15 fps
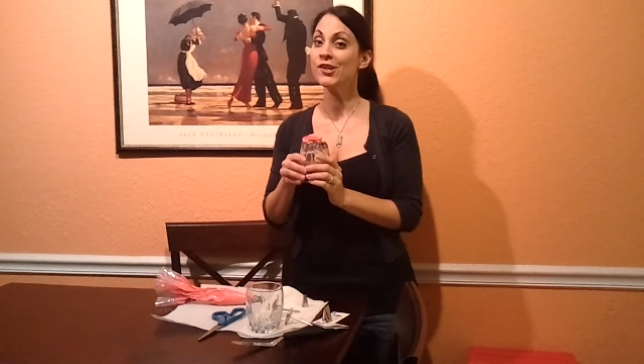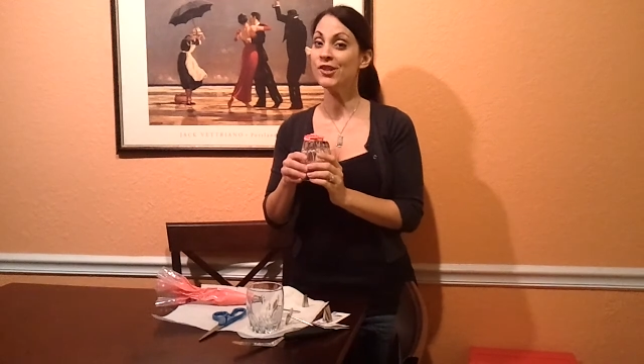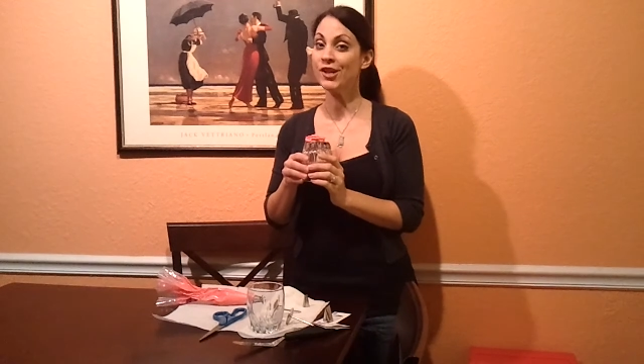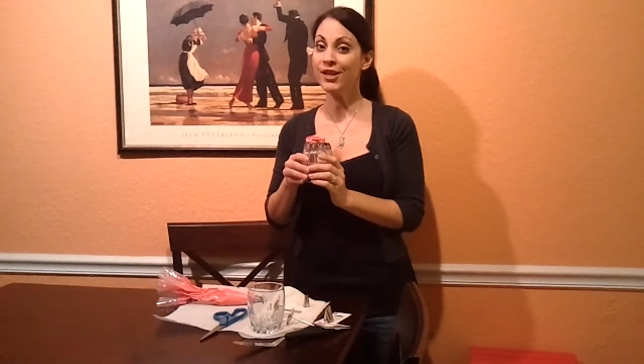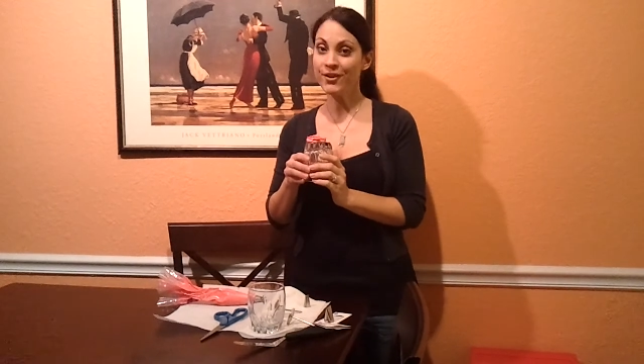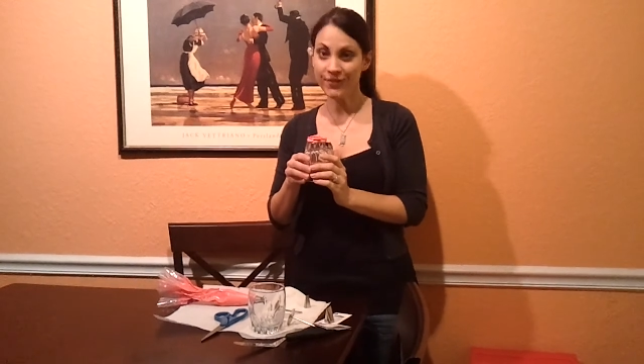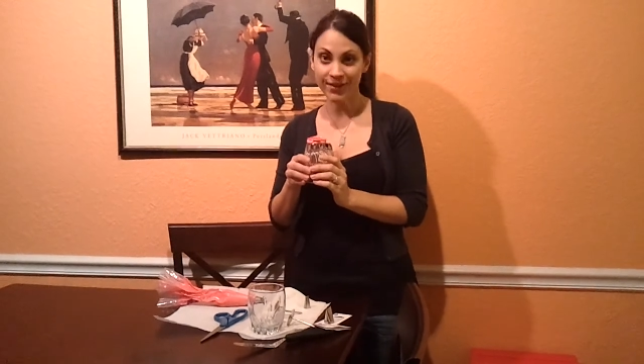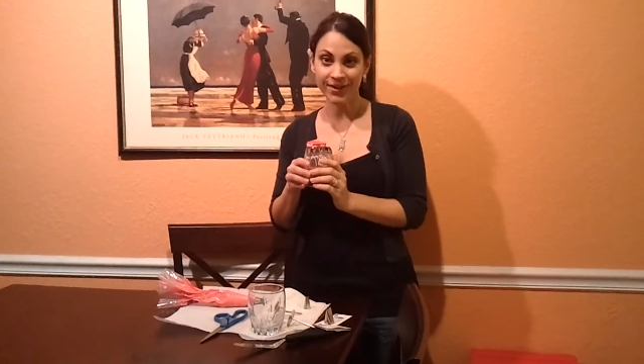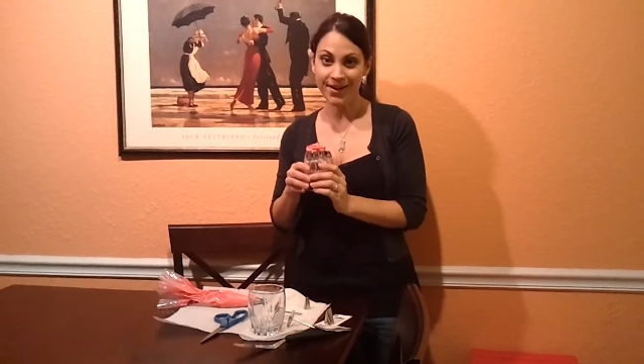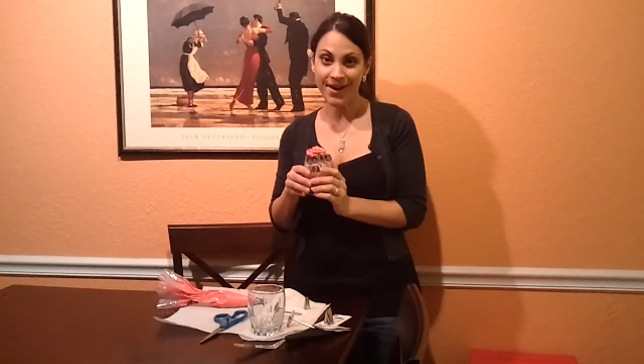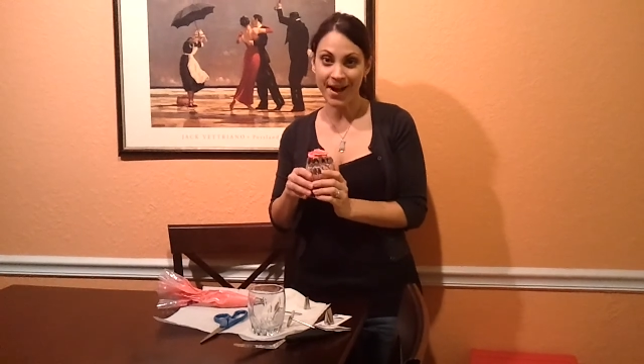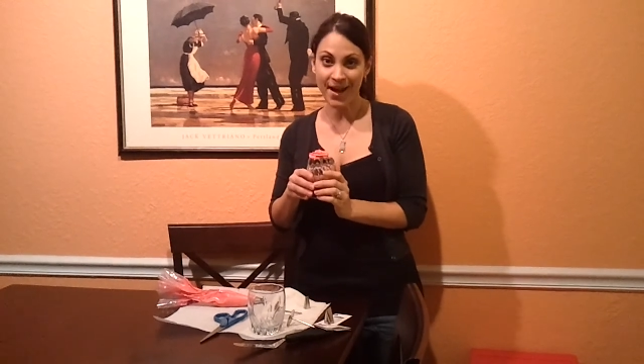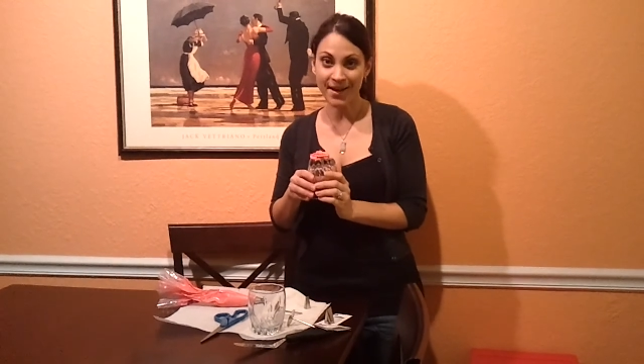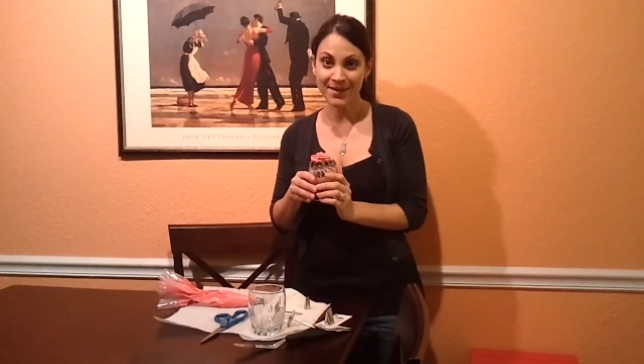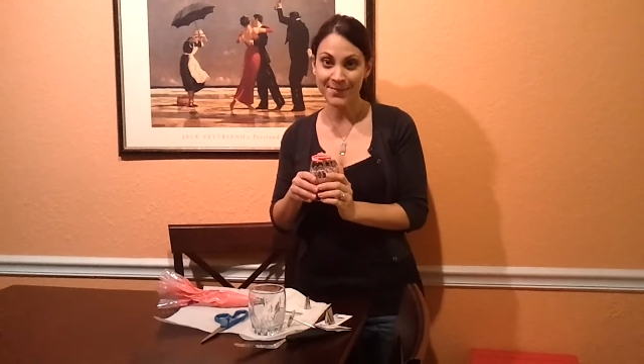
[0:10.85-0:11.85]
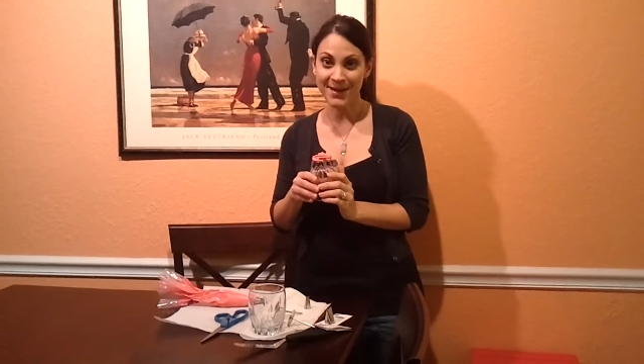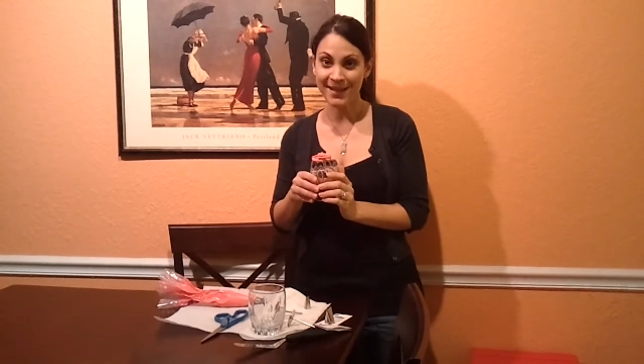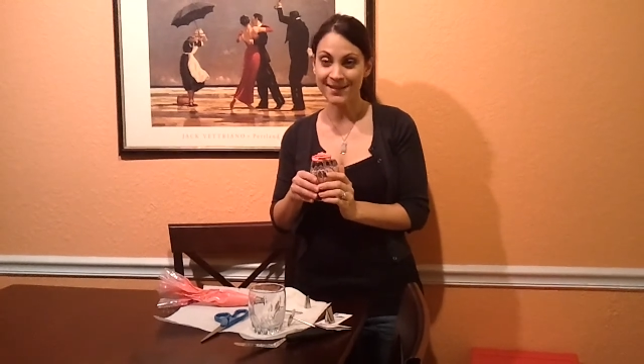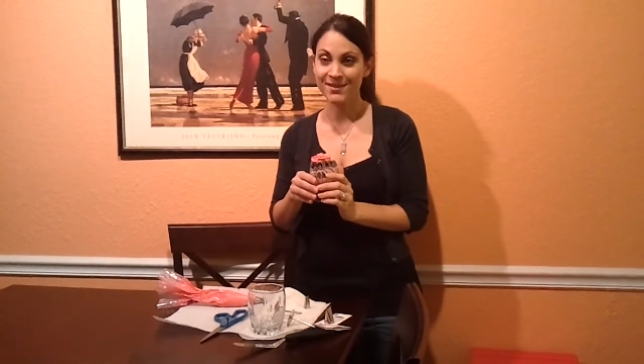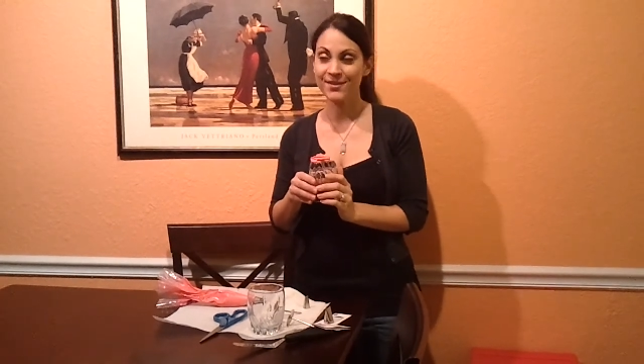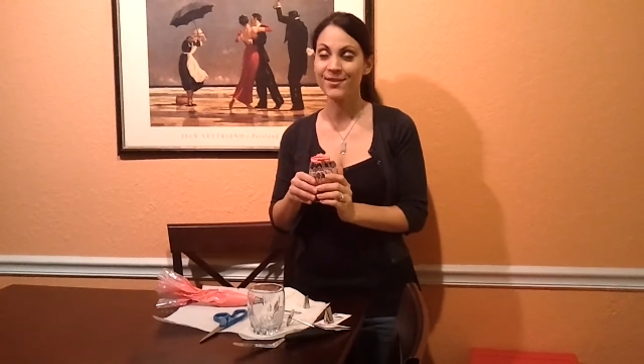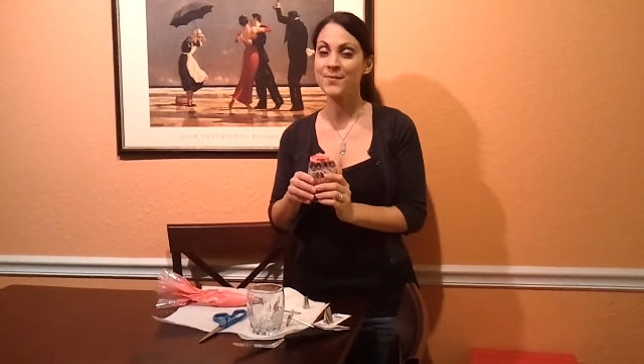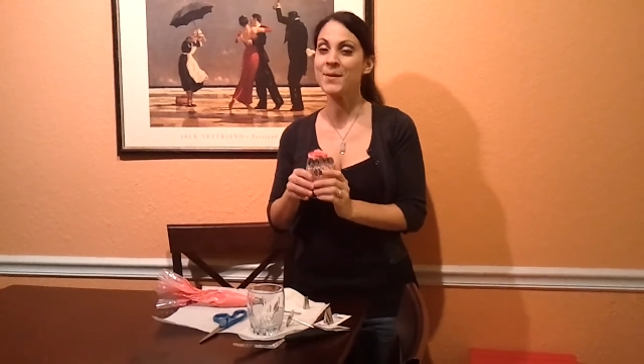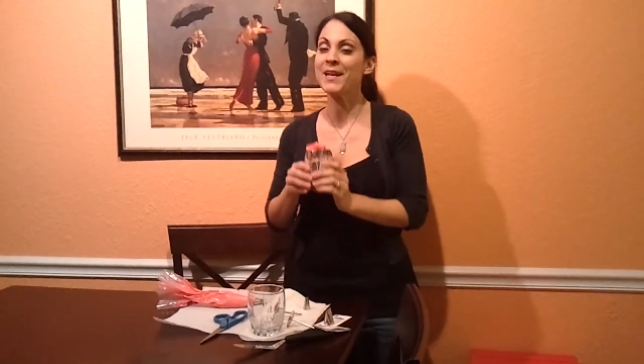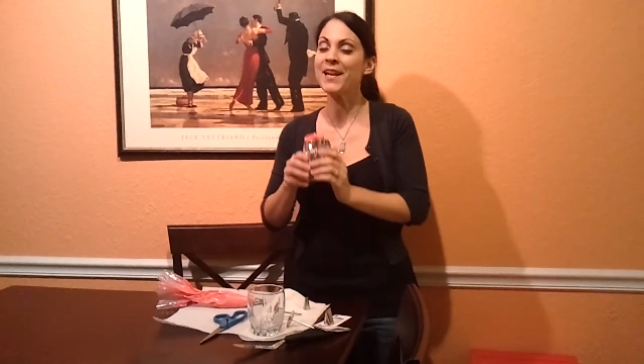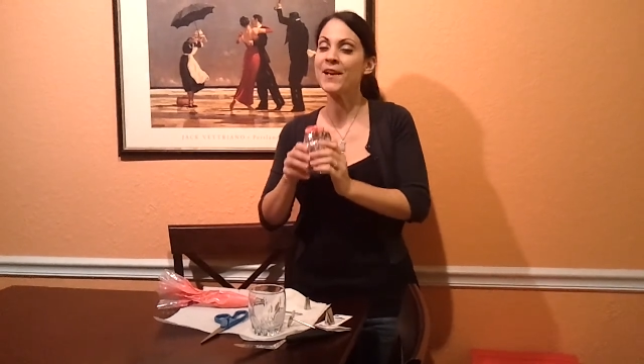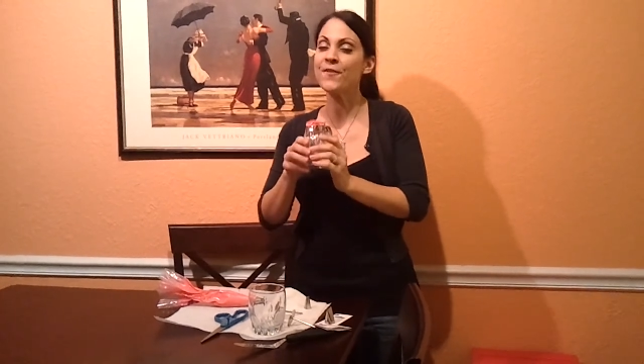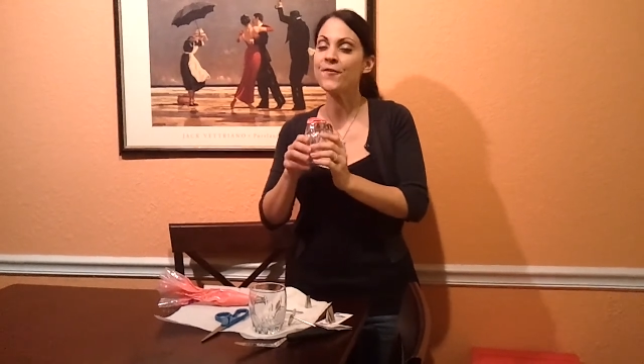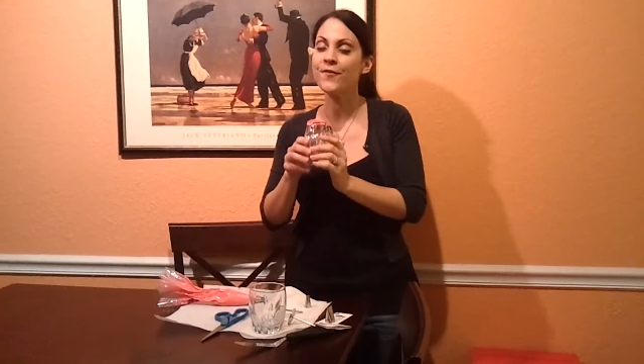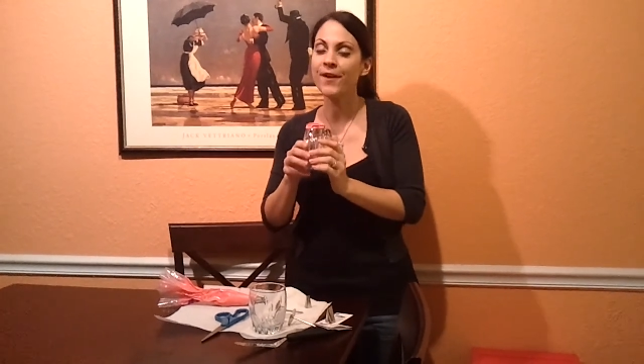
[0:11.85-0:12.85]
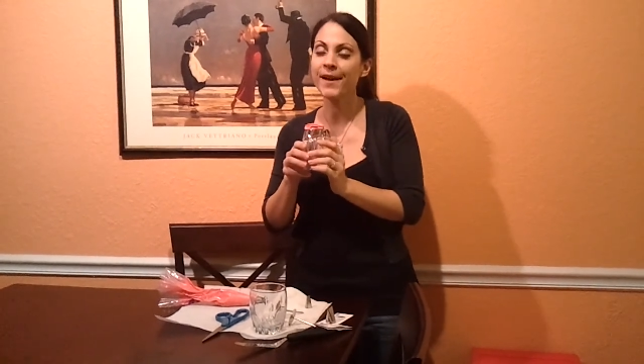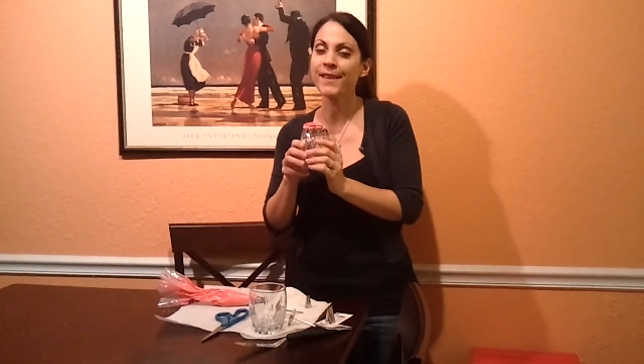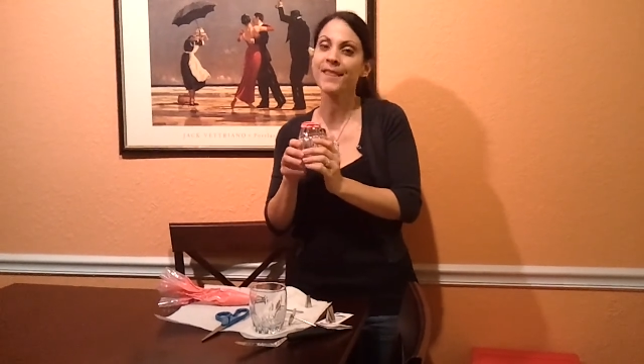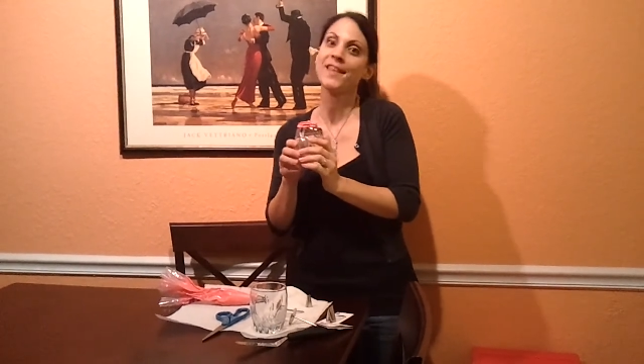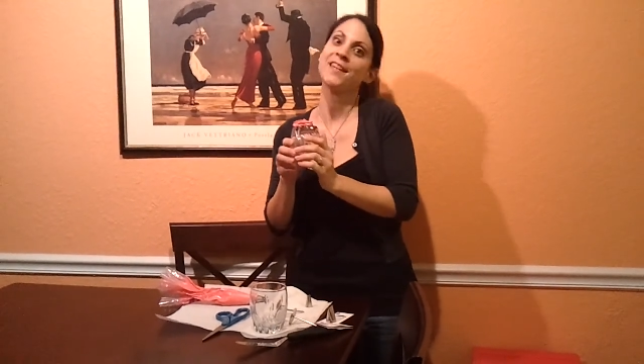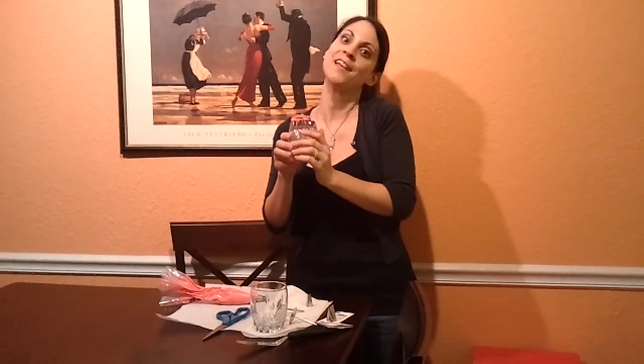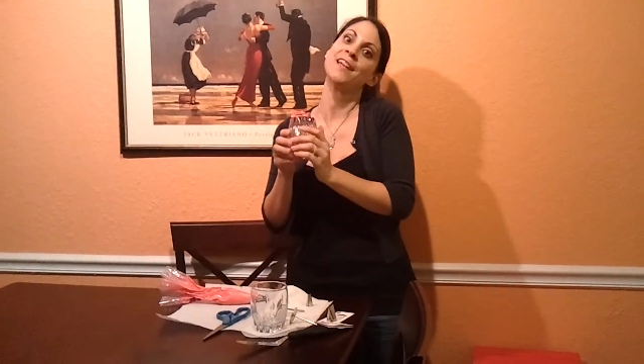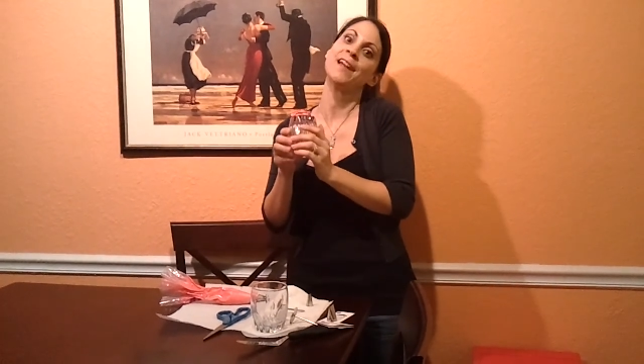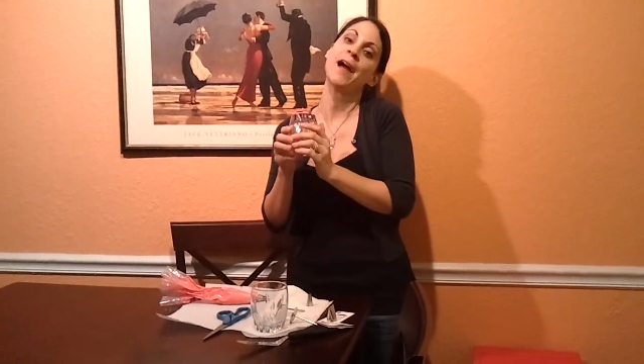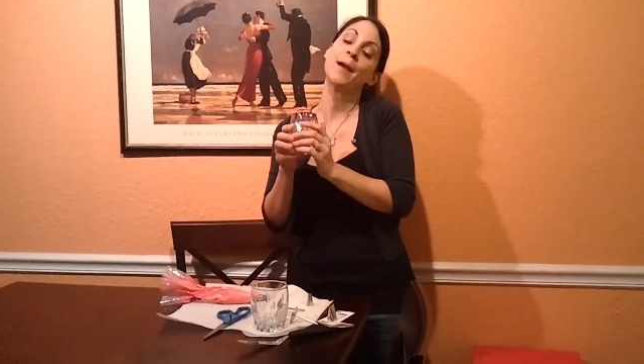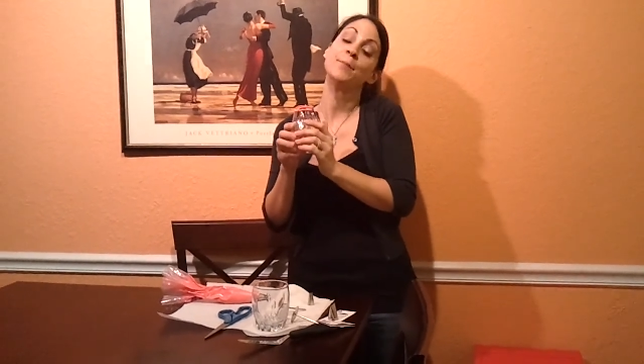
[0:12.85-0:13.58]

trying to figure out how to master them, and I finally did.